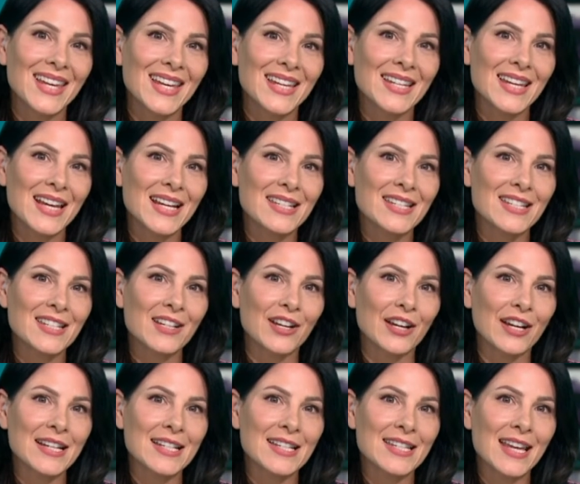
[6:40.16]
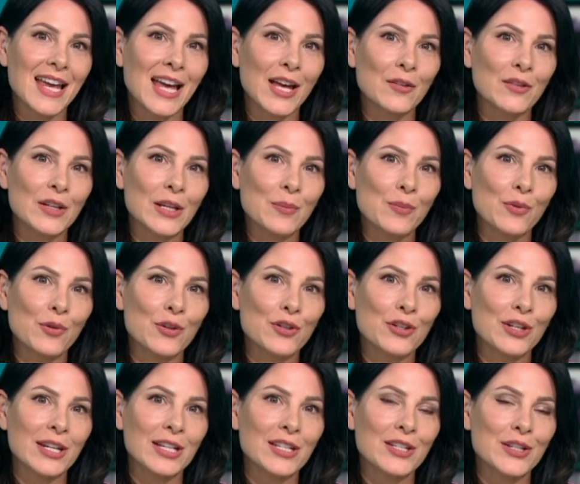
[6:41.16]
Next tonight, how the
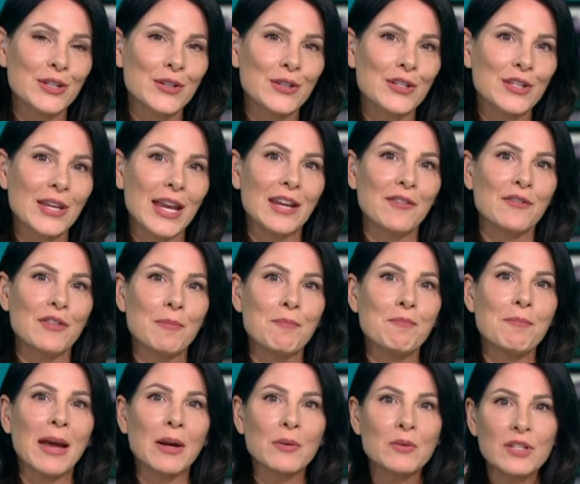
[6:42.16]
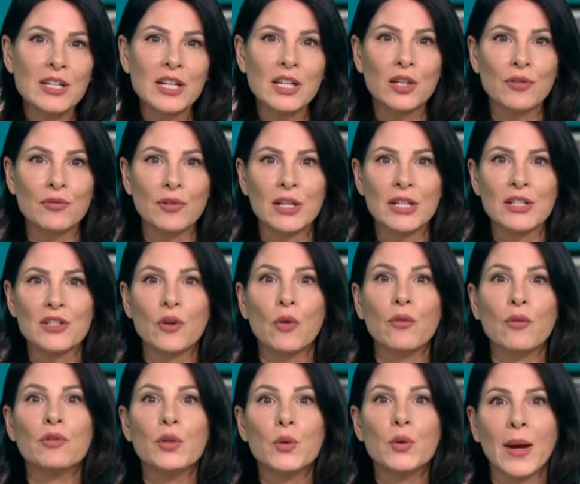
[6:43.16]
project to save the mountain gorillas
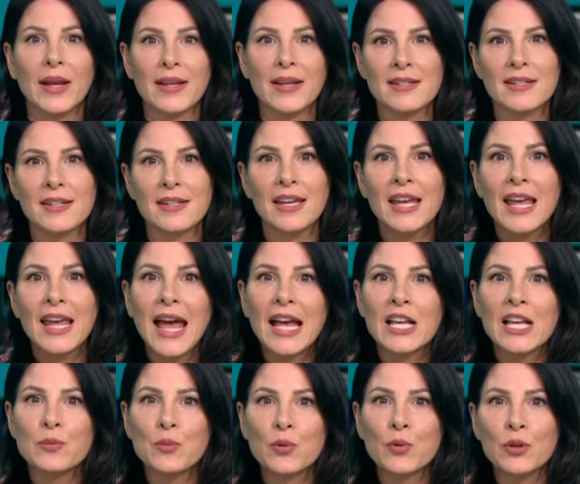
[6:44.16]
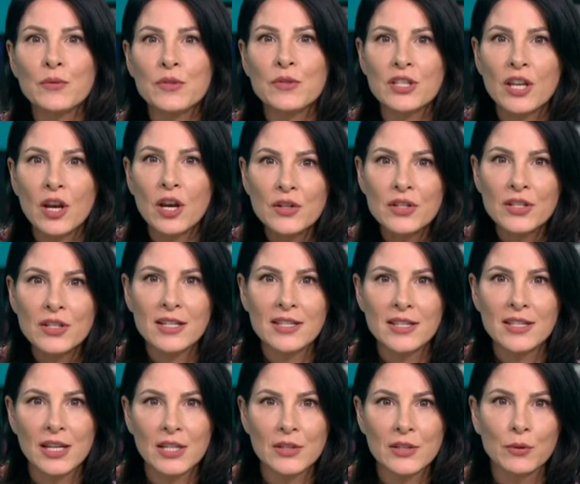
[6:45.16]
of Rwanda has proved so
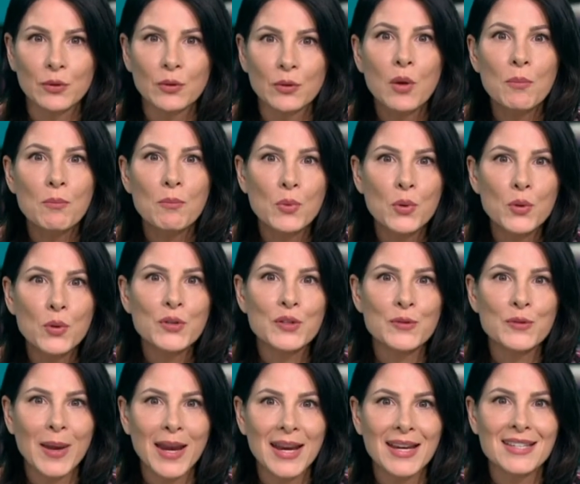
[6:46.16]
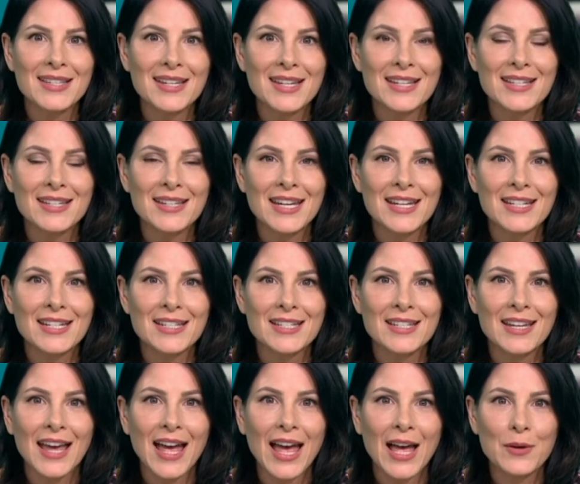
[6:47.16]
successful, more space is needed
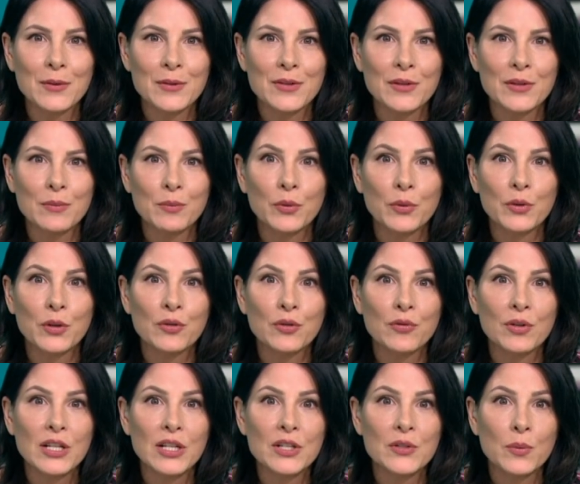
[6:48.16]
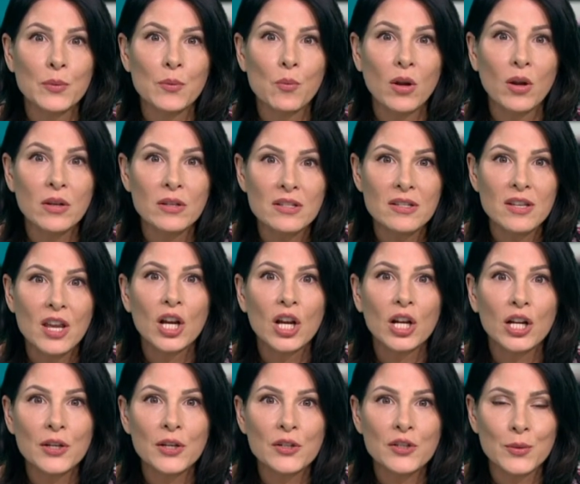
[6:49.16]
to house them. Well, the gorillas were once
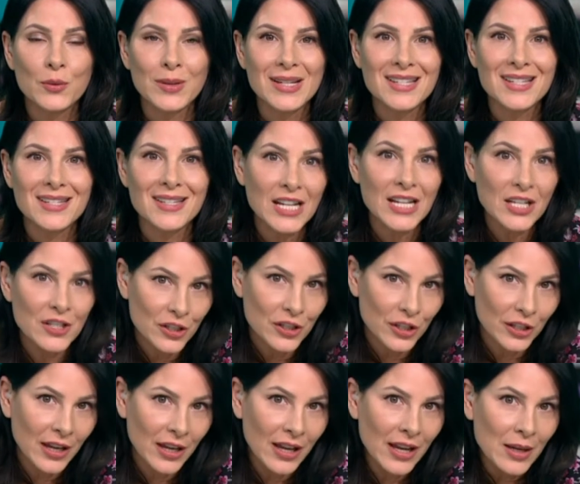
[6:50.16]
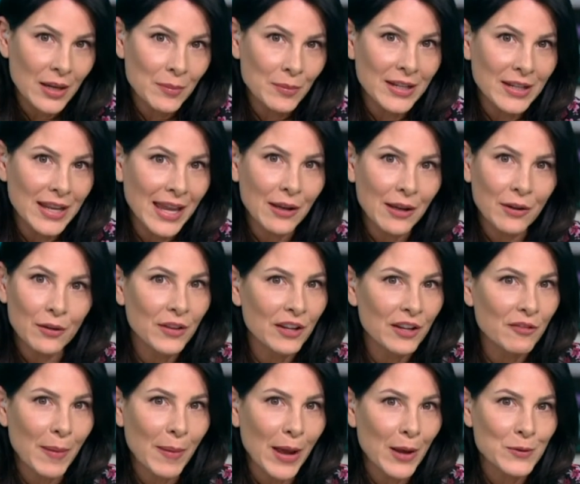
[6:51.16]
close to extinction, but now
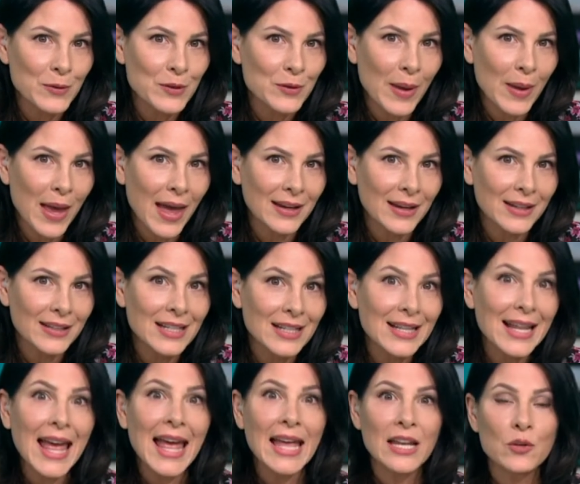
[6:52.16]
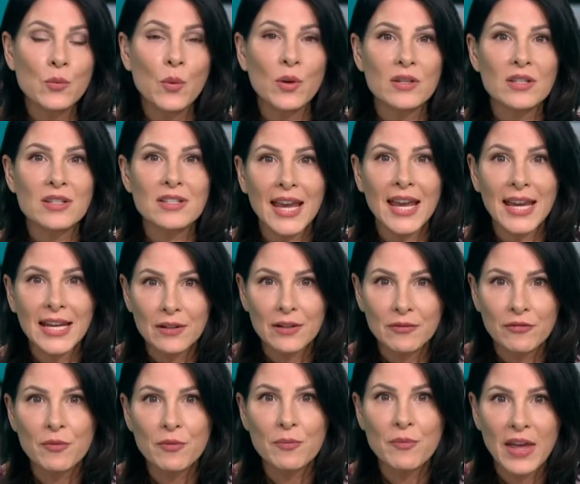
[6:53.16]
they've bounced back and land once taken
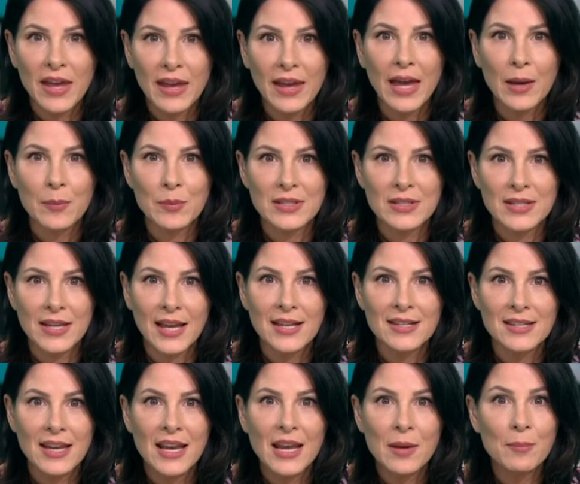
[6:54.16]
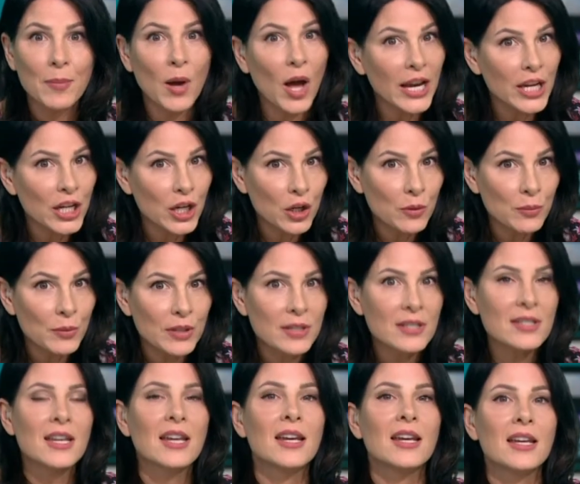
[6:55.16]
from their habitat by
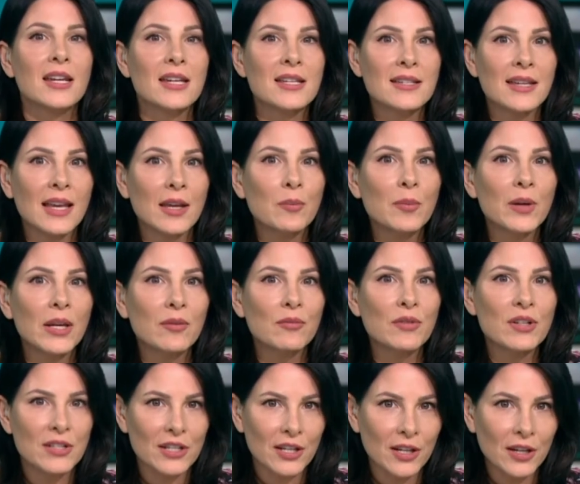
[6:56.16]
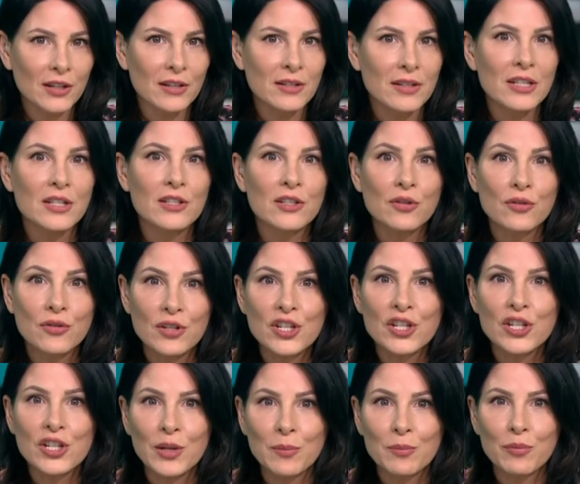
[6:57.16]
humans is now being returned, as Chris
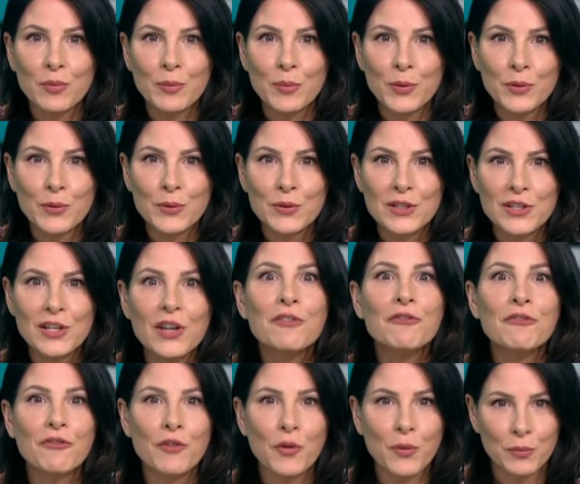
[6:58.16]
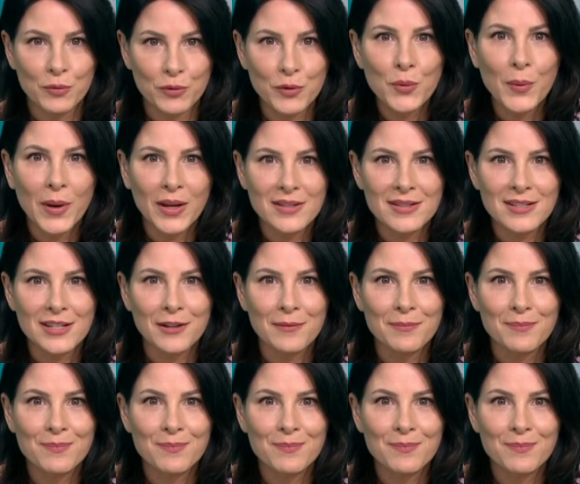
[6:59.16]
Shipp reports from Rwanda.